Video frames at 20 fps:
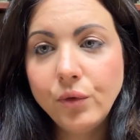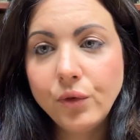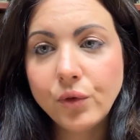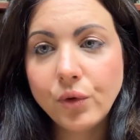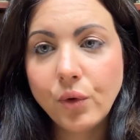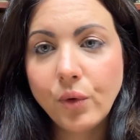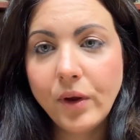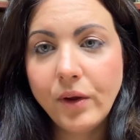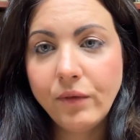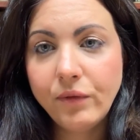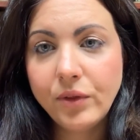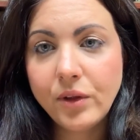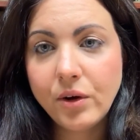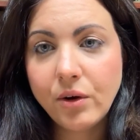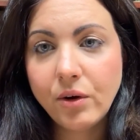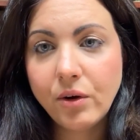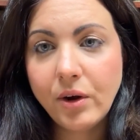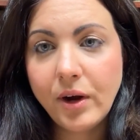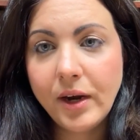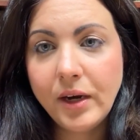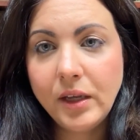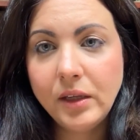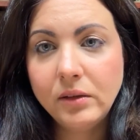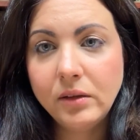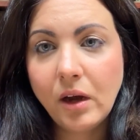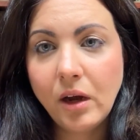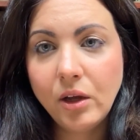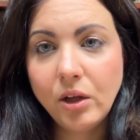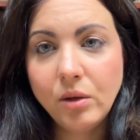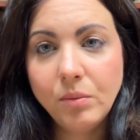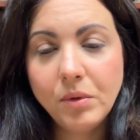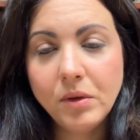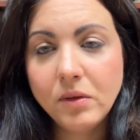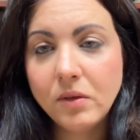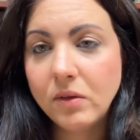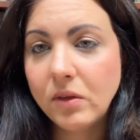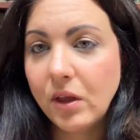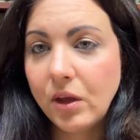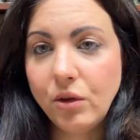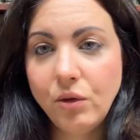So if there are any
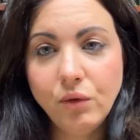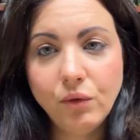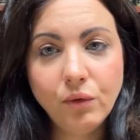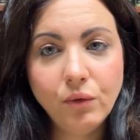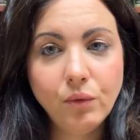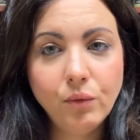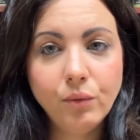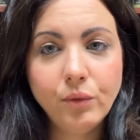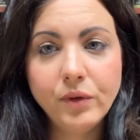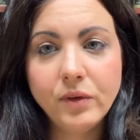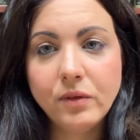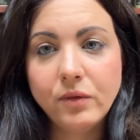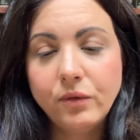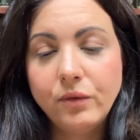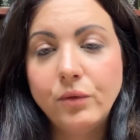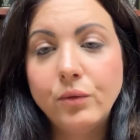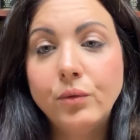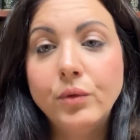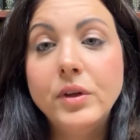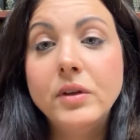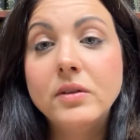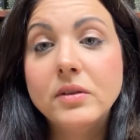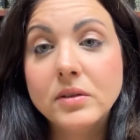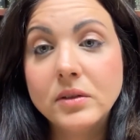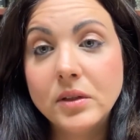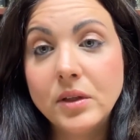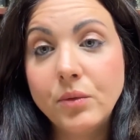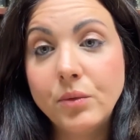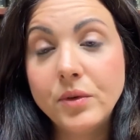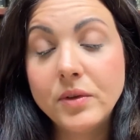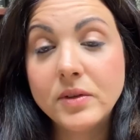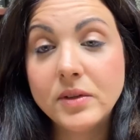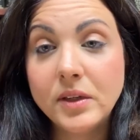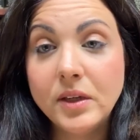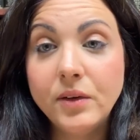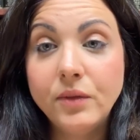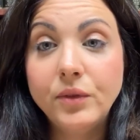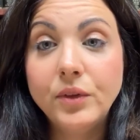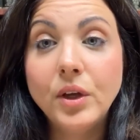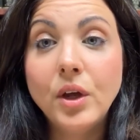documents that you recently
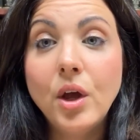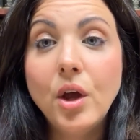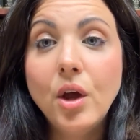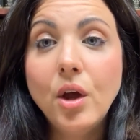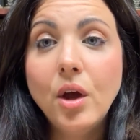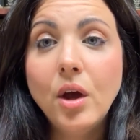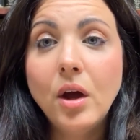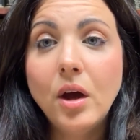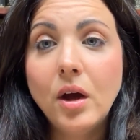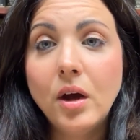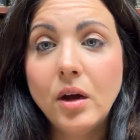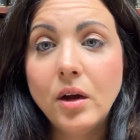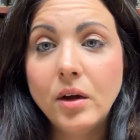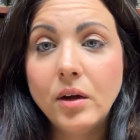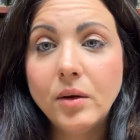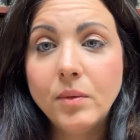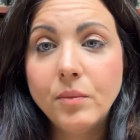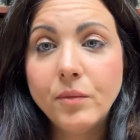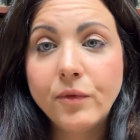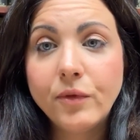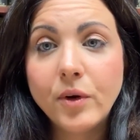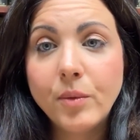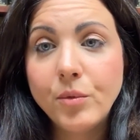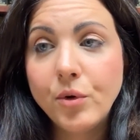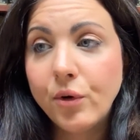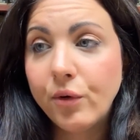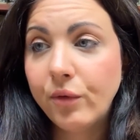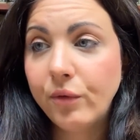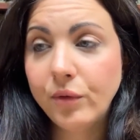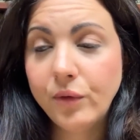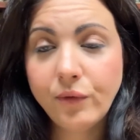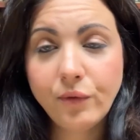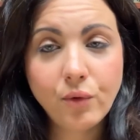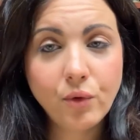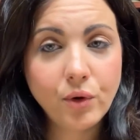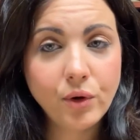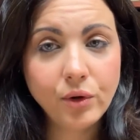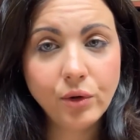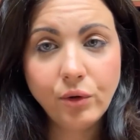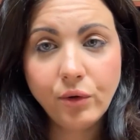received from your
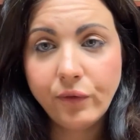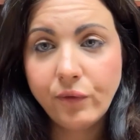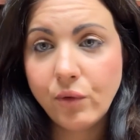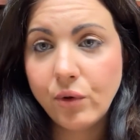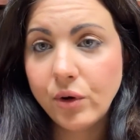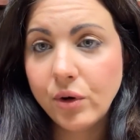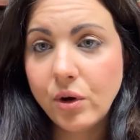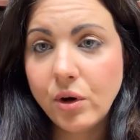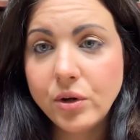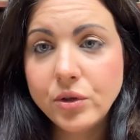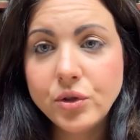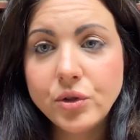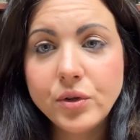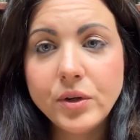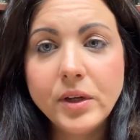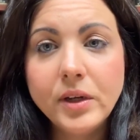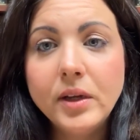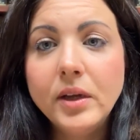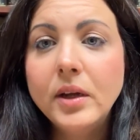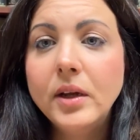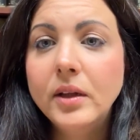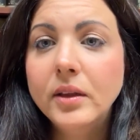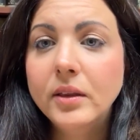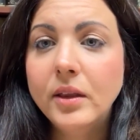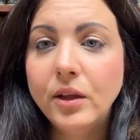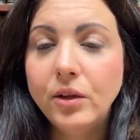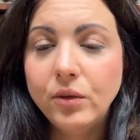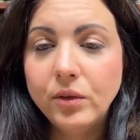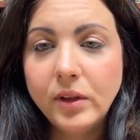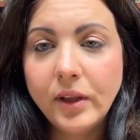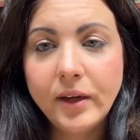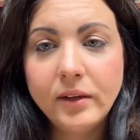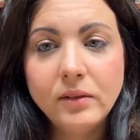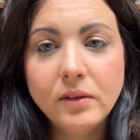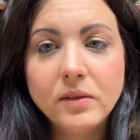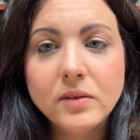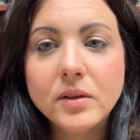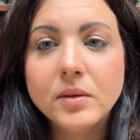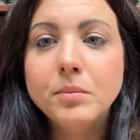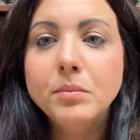foreign country that you'd like
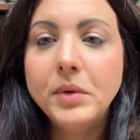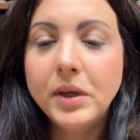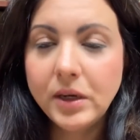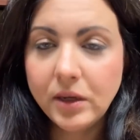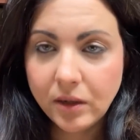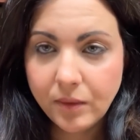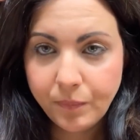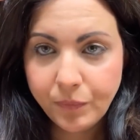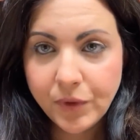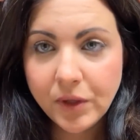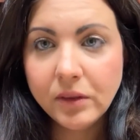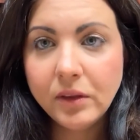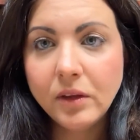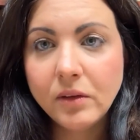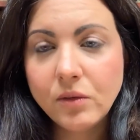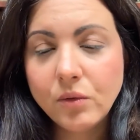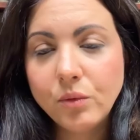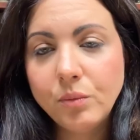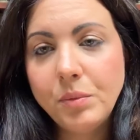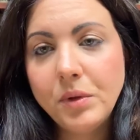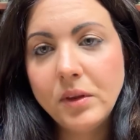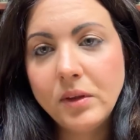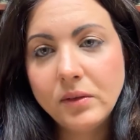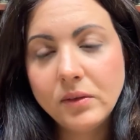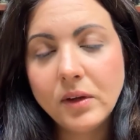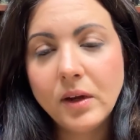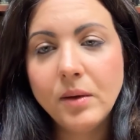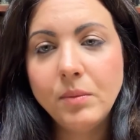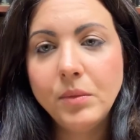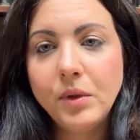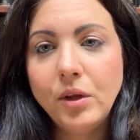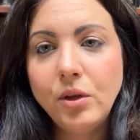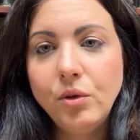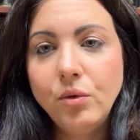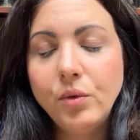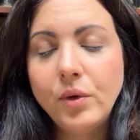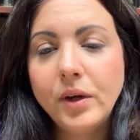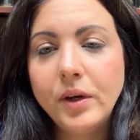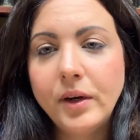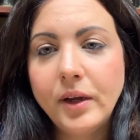to submit, this would be the time that
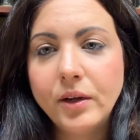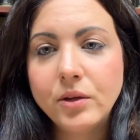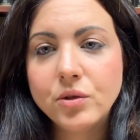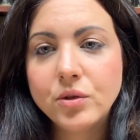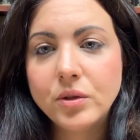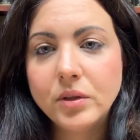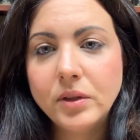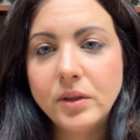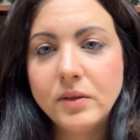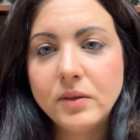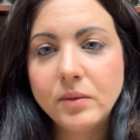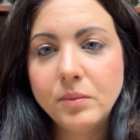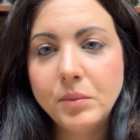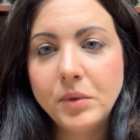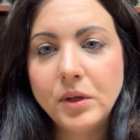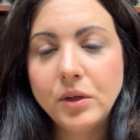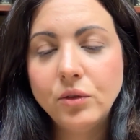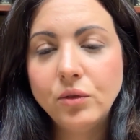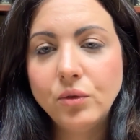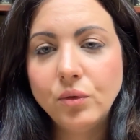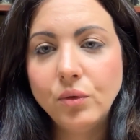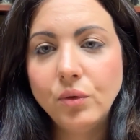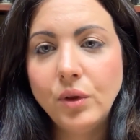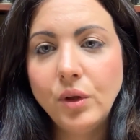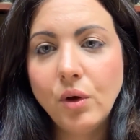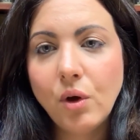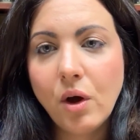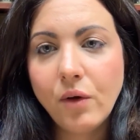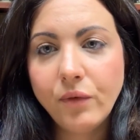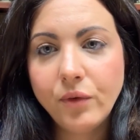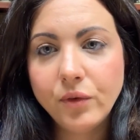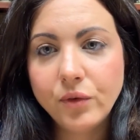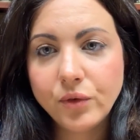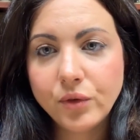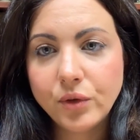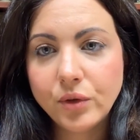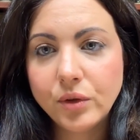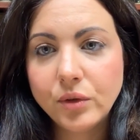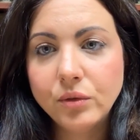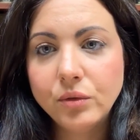you can actually submit it to the
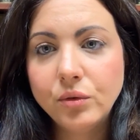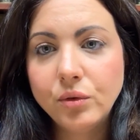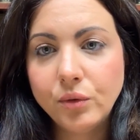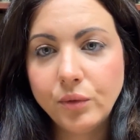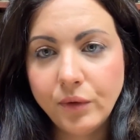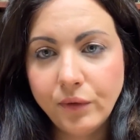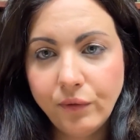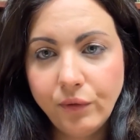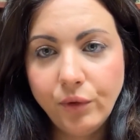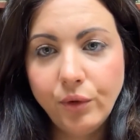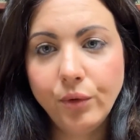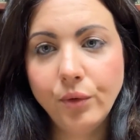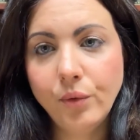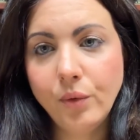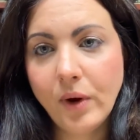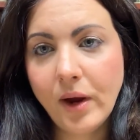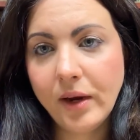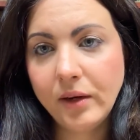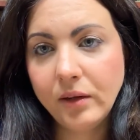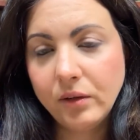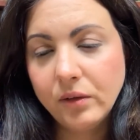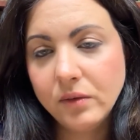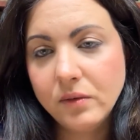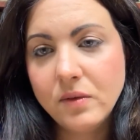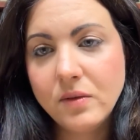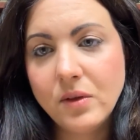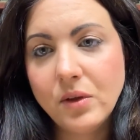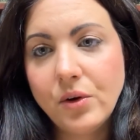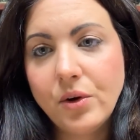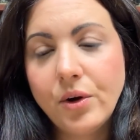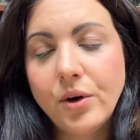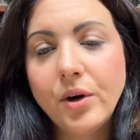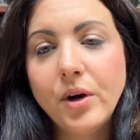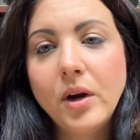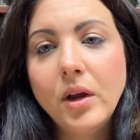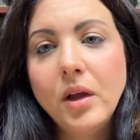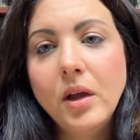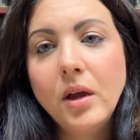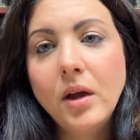officer to review and consider